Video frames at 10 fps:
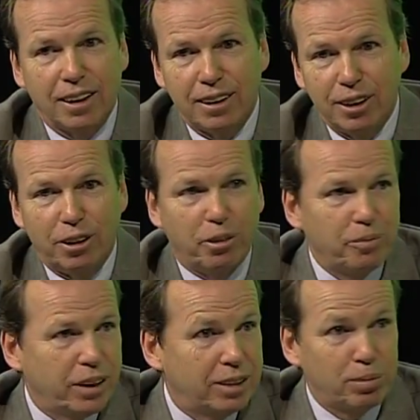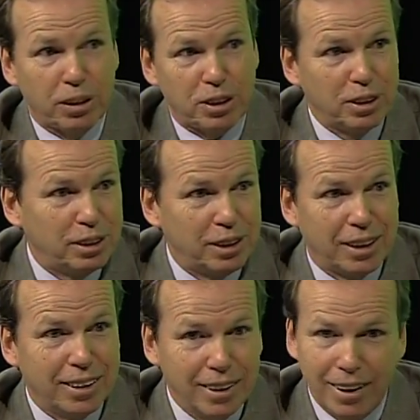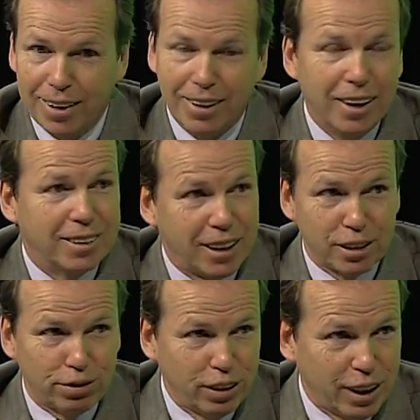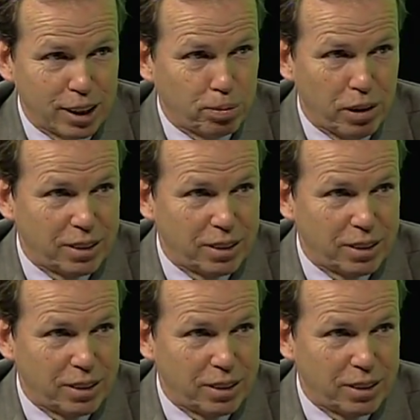you know, especially, it doesn't feel like spring